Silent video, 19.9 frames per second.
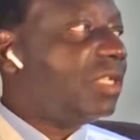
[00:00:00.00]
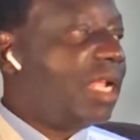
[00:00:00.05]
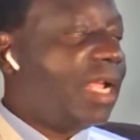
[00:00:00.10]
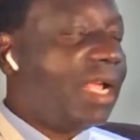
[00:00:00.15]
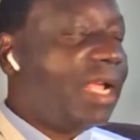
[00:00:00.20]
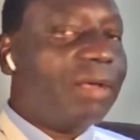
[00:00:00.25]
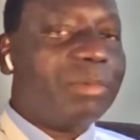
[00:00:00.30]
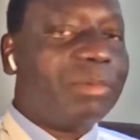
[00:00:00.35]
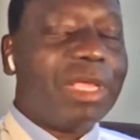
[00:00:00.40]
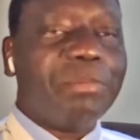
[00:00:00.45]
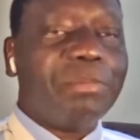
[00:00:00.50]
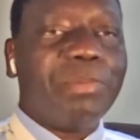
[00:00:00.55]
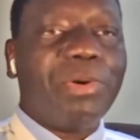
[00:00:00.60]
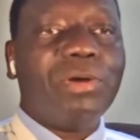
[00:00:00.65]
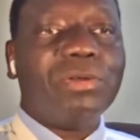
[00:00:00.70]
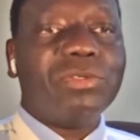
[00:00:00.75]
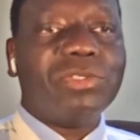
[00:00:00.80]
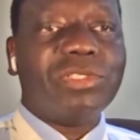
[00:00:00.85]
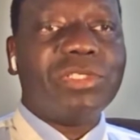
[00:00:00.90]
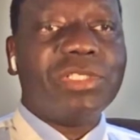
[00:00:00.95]
a
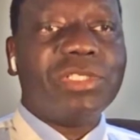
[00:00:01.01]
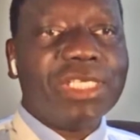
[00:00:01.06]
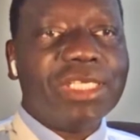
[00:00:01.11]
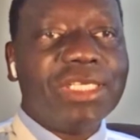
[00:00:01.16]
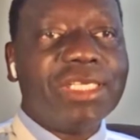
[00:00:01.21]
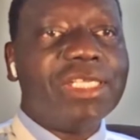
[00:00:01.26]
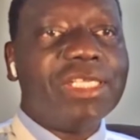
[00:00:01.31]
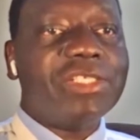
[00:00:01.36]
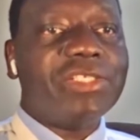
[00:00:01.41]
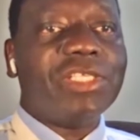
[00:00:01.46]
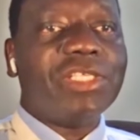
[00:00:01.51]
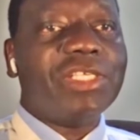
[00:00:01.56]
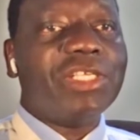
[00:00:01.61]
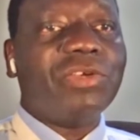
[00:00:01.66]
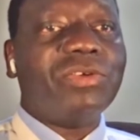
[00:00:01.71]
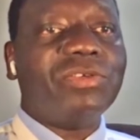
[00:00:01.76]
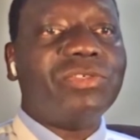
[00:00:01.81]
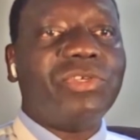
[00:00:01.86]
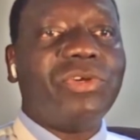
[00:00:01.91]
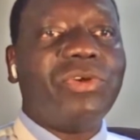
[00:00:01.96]
post in Eastern
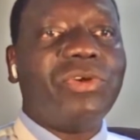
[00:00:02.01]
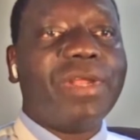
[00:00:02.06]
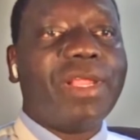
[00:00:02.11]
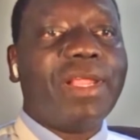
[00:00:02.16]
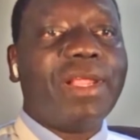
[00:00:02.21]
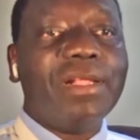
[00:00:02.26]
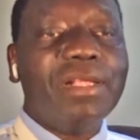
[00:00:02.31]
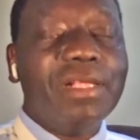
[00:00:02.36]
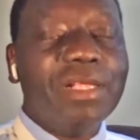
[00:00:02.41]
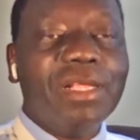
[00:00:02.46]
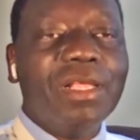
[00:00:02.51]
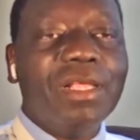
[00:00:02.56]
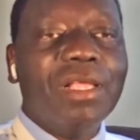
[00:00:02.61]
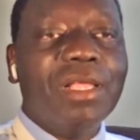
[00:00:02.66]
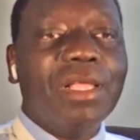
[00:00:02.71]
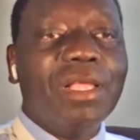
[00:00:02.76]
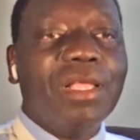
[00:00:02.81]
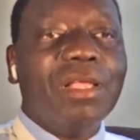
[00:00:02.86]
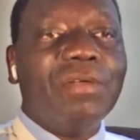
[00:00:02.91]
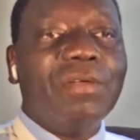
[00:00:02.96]
Equatoria
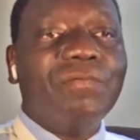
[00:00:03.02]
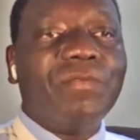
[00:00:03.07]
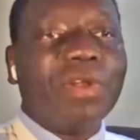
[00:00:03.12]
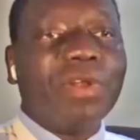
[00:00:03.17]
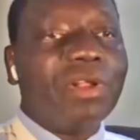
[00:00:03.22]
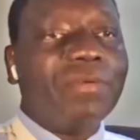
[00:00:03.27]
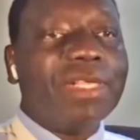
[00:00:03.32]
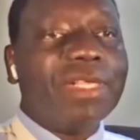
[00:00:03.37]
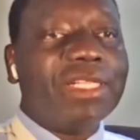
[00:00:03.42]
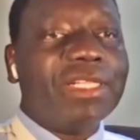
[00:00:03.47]
following